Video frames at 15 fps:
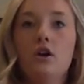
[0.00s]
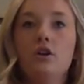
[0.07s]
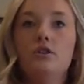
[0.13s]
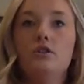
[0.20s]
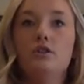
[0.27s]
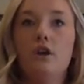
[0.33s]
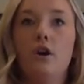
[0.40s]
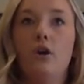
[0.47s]

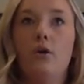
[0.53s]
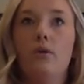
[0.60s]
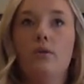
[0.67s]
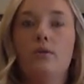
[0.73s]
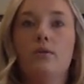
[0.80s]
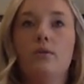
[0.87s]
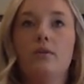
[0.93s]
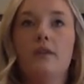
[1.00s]
So,
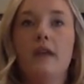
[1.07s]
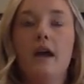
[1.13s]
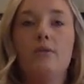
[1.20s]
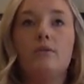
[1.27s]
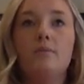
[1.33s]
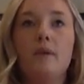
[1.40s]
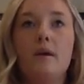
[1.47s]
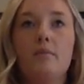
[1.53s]
now
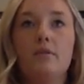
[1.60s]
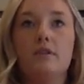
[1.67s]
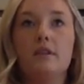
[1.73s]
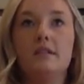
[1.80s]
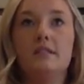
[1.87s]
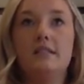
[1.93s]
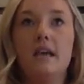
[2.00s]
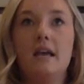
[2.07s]
remember, the
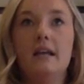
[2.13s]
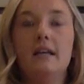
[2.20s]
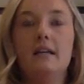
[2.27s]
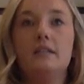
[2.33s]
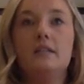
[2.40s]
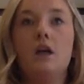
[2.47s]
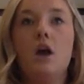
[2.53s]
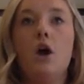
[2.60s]
setting
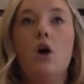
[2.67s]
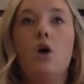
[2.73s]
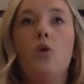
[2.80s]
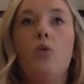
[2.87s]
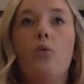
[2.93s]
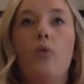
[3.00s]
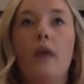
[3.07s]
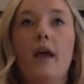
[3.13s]
is
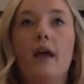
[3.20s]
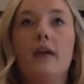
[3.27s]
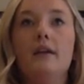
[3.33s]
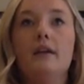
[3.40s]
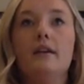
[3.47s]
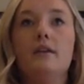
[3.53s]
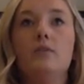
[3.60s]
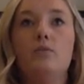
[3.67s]

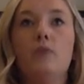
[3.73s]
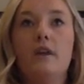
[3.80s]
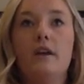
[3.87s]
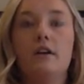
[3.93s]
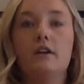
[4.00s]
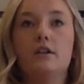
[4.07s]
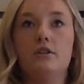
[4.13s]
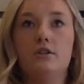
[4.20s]
when and
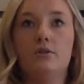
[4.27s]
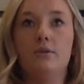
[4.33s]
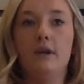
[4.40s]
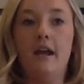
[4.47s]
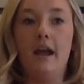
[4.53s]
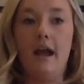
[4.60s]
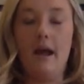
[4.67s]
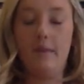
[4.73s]
where a story
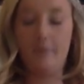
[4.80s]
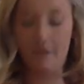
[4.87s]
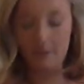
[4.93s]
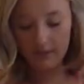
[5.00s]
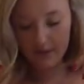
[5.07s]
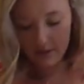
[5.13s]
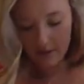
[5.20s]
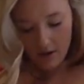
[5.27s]

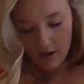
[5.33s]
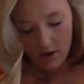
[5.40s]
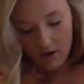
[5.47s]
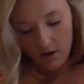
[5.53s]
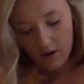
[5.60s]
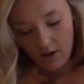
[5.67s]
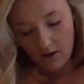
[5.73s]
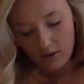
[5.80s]
happens.
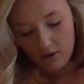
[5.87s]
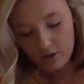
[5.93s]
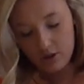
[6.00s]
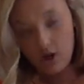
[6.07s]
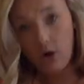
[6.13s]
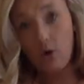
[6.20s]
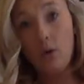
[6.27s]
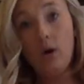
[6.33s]

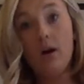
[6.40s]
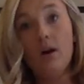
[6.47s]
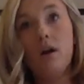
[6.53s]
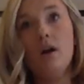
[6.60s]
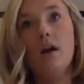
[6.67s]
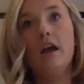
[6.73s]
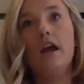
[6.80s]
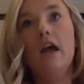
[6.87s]
So,
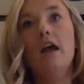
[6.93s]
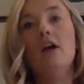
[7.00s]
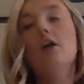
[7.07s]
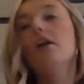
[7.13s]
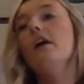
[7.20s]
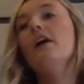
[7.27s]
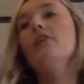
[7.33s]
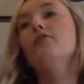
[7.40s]

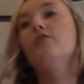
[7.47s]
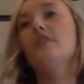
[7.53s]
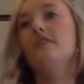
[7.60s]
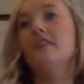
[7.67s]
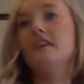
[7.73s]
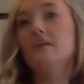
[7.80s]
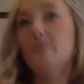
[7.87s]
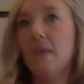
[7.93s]
if we
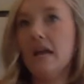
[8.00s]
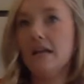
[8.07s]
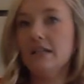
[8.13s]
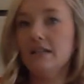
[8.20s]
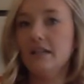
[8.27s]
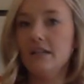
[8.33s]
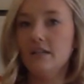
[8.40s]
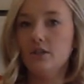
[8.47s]
think back to
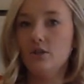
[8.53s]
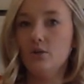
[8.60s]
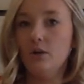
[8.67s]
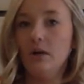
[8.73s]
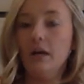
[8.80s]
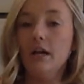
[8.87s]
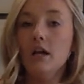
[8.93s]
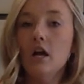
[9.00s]
that
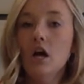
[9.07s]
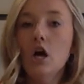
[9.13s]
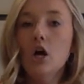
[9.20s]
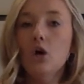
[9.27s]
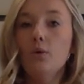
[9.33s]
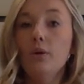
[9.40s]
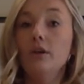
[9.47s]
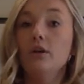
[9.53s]
story,
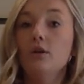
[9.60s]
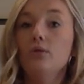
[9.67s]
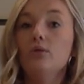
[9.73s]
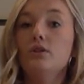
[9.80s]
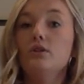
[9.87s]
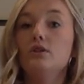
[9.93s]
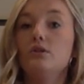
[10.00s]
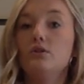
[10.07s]
we know
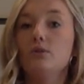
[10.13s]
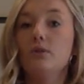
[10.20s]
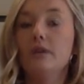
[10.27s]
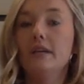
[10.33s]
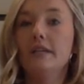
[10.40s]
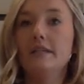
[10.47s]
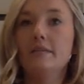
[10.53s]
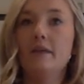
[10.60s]
the
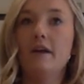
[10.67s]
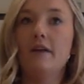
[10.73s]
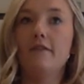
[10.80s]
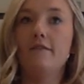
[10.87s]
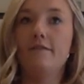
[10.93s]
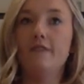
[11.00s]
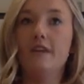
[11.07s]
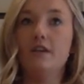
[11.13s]
story is about
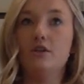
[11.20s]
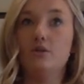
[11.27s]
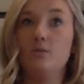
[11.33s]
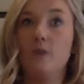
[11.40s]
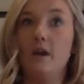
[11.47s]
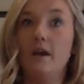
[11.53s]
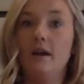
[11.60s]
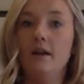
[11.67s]
a fish,
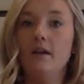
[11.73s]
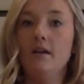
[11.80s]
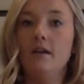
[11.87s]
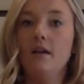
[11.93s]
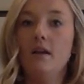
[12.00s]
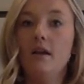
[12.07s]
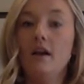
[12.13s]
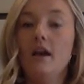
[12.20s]
right?
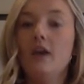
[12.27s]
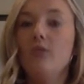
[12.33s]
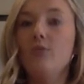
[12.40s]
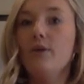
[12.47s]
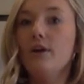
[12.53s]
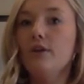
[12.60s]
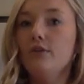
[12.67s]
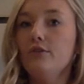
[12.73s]
And
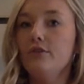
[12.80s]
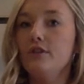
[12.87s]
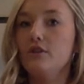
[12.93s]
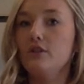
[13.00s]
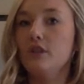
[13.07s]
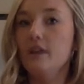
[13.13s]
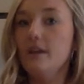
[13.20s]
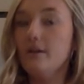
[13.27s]
where do
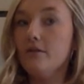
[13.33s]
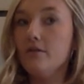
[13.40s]
fish live?